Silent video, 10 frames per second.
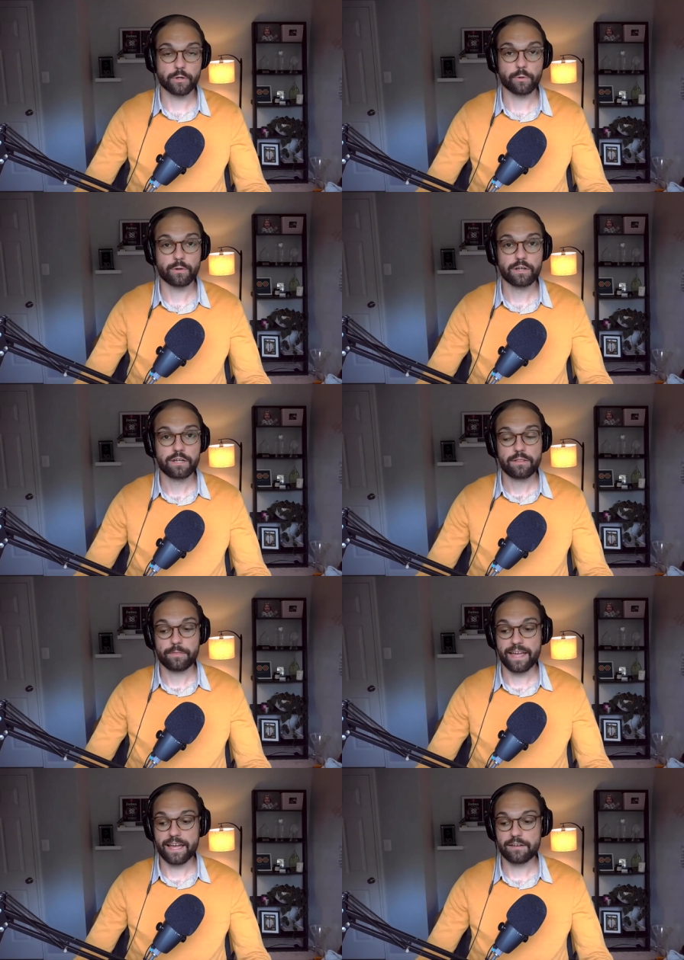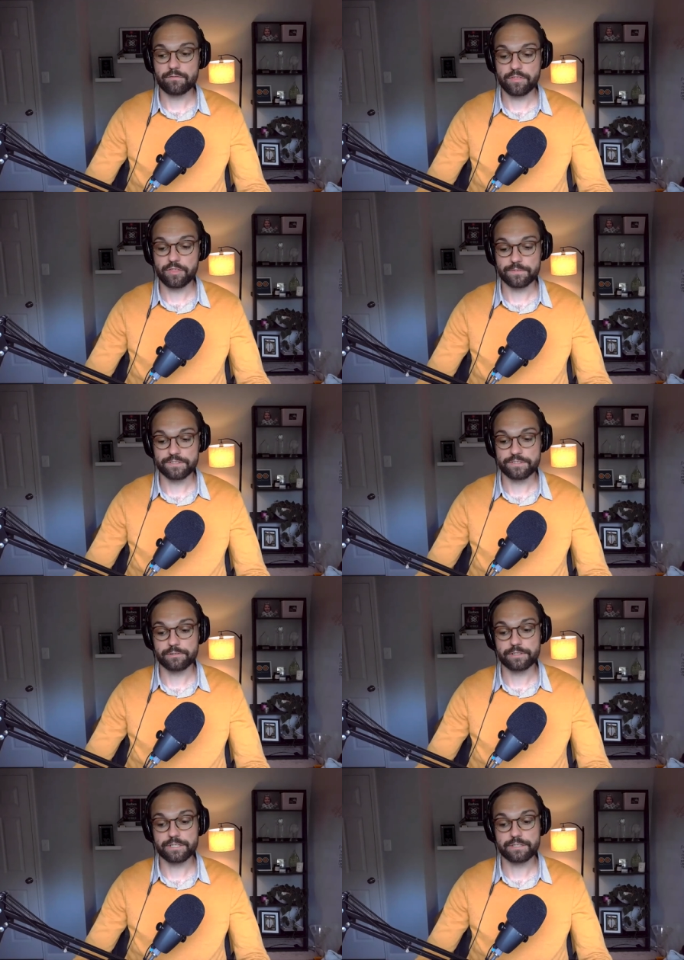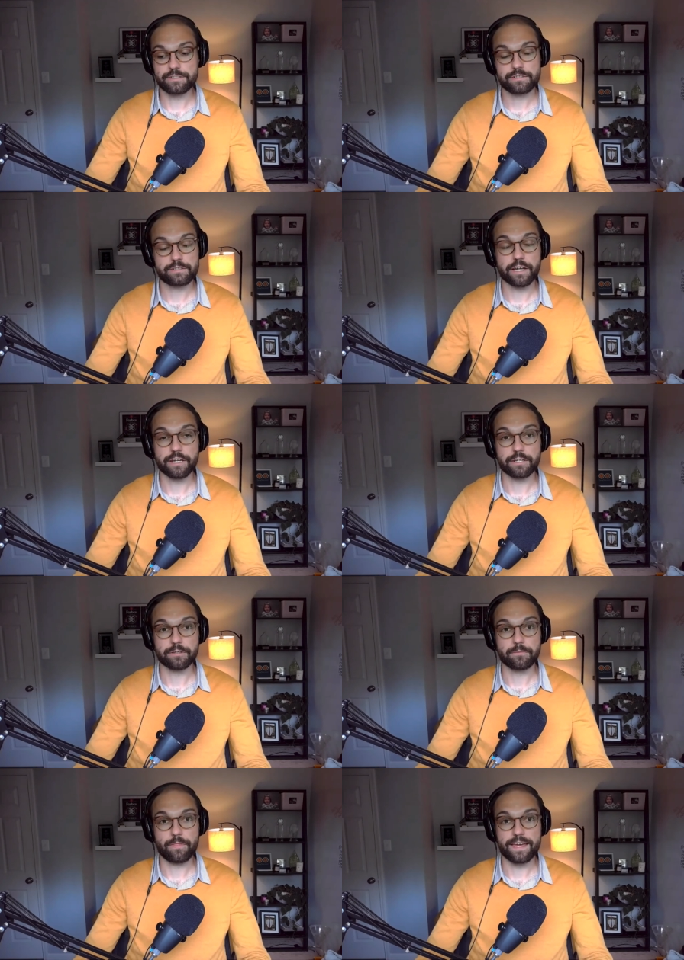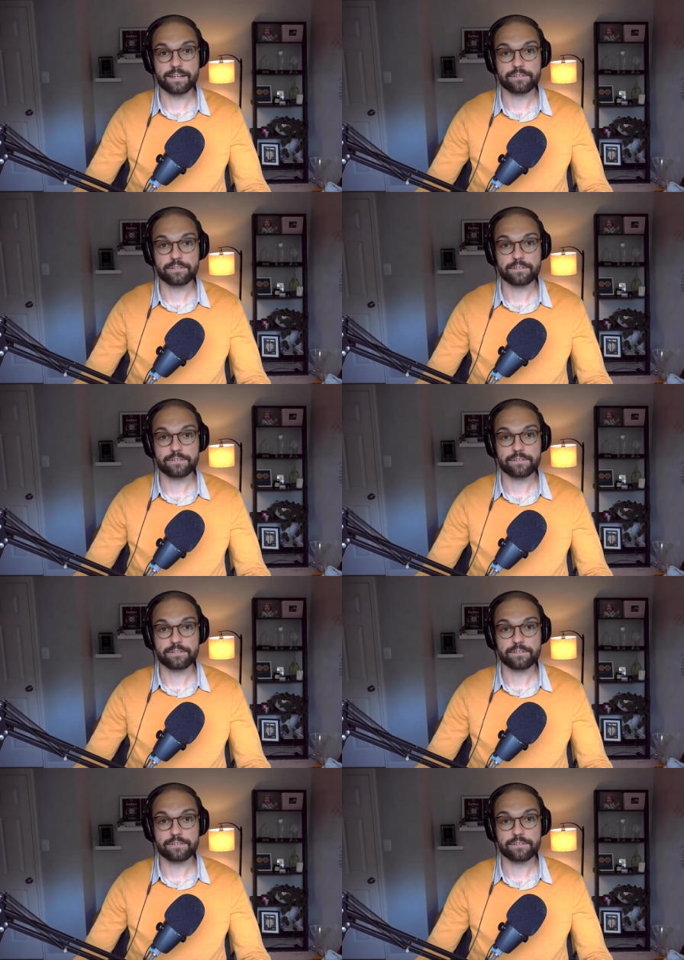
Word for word: So they have the facility uh,